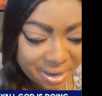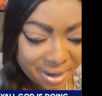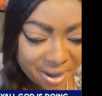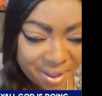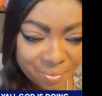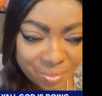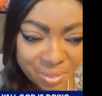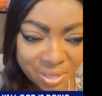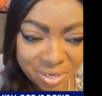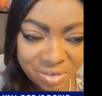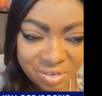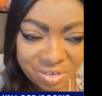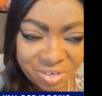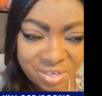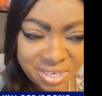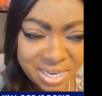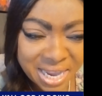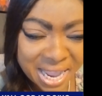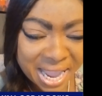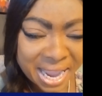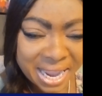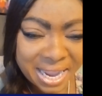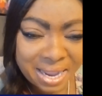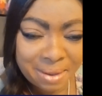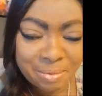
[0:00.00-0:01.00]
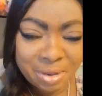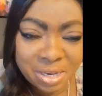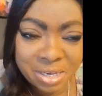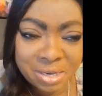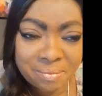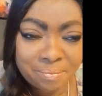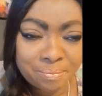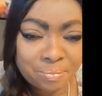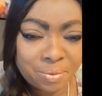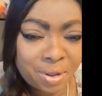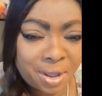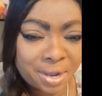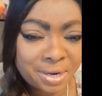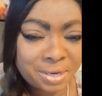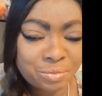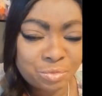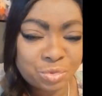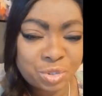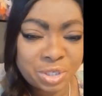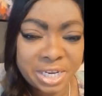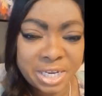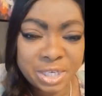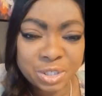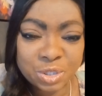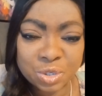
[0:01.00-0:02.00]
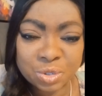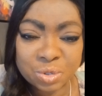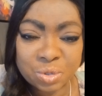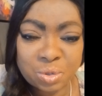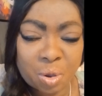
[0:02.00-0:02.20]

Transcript: In the name and the blood of Jesus,